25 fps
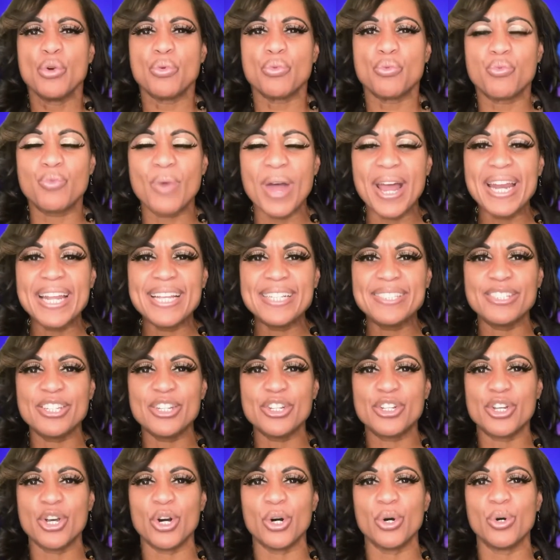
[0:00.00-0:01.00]
ready
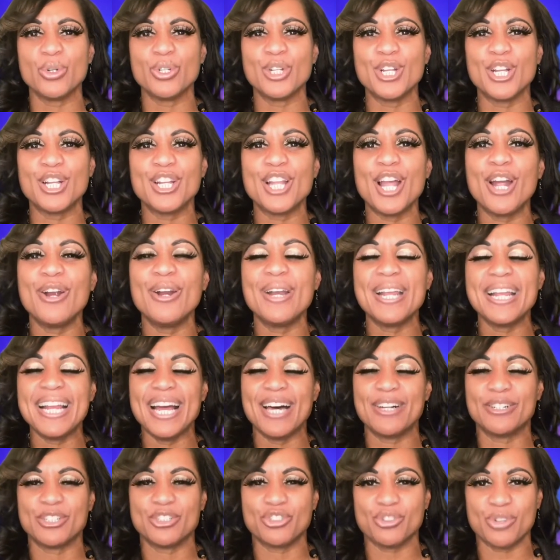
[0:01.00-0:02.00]
to go, learning
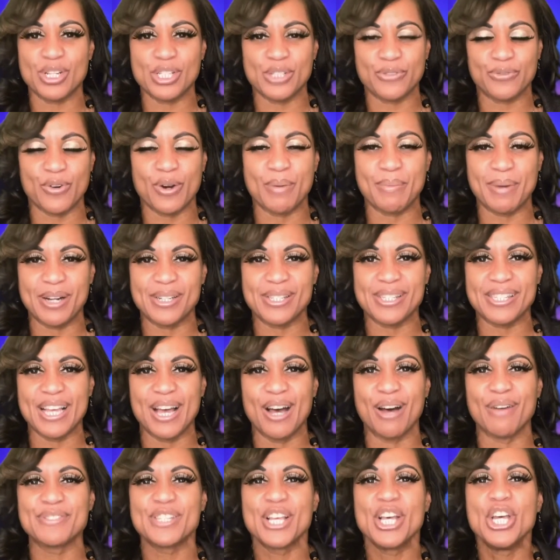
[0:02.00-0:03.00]
how to transform
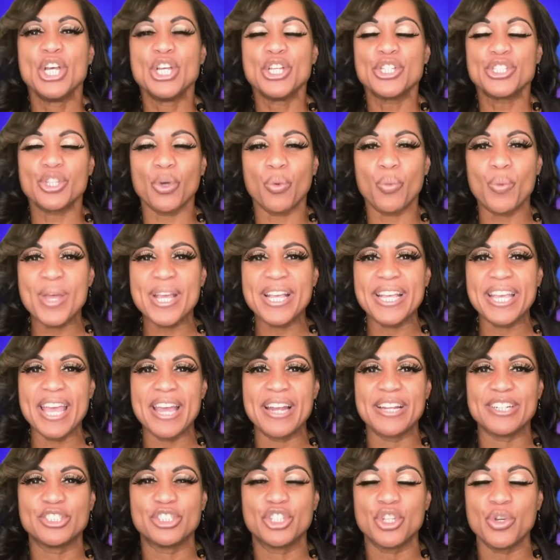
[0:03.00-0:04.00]
ourselves so we
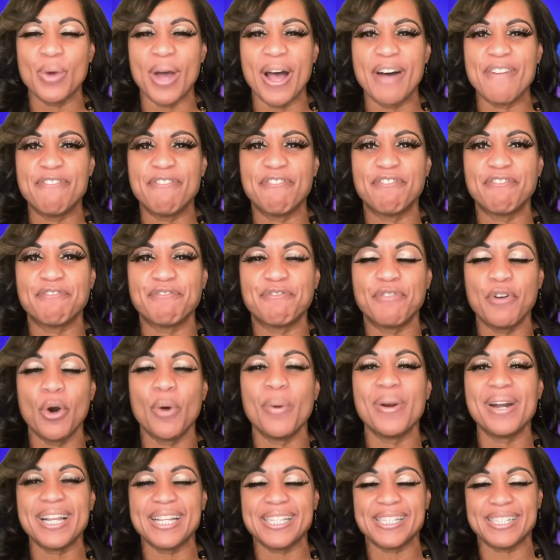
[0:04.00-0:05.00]
can do a
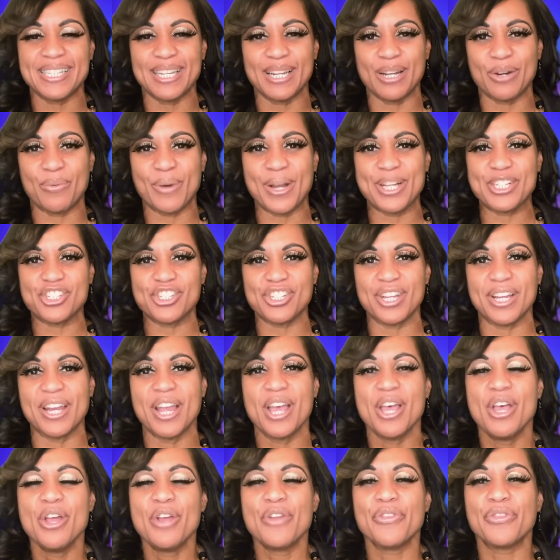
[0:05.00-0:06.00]
forward
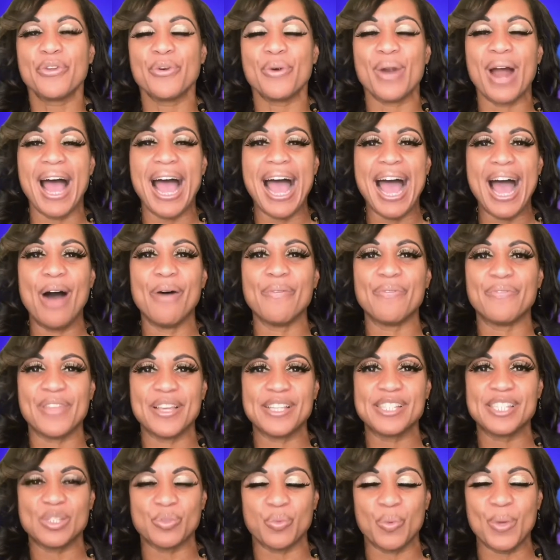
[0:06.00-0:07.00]
acceleration throughout
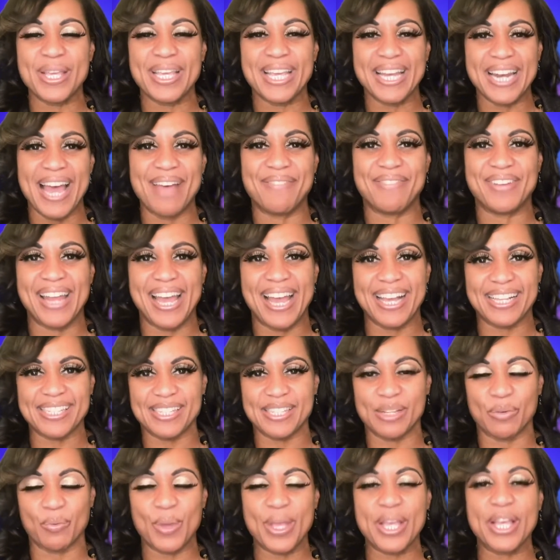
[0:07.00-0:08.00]
this week and have an
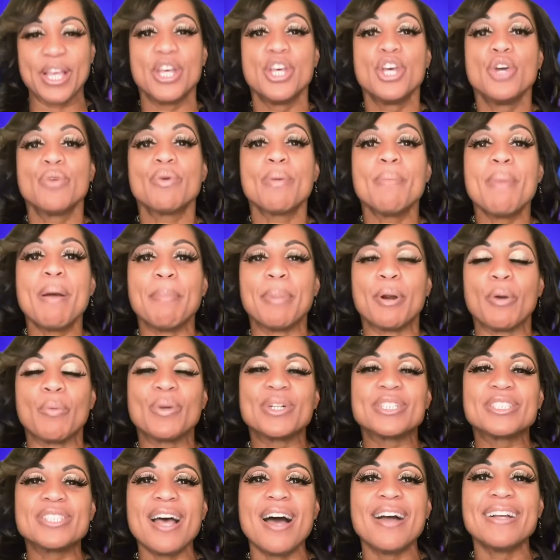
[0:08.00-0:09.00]
excellent week. Remember,
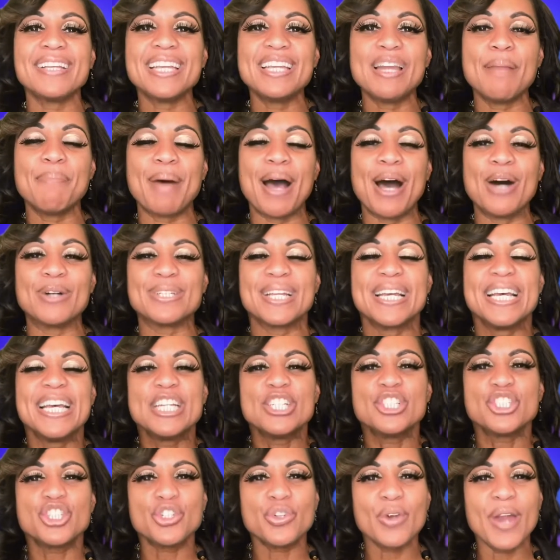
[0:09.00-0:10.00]
we're talking about
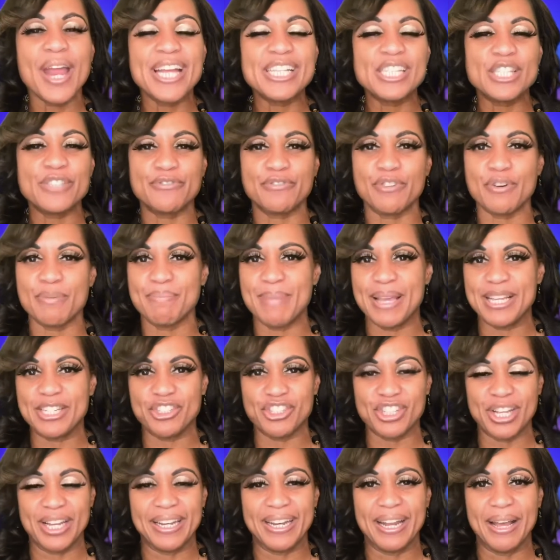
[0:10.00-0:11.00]

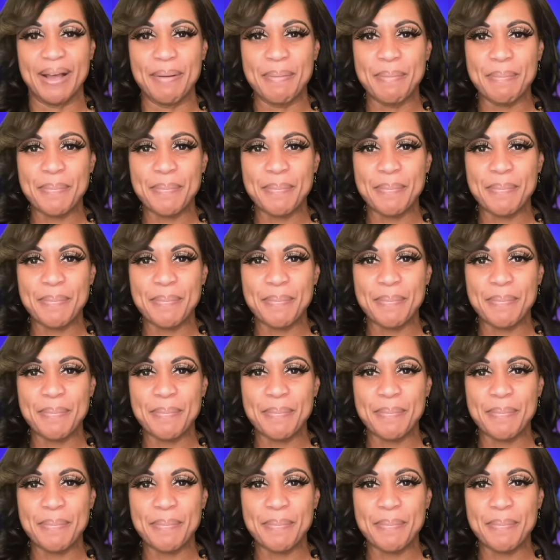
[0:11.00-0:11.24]
transformation.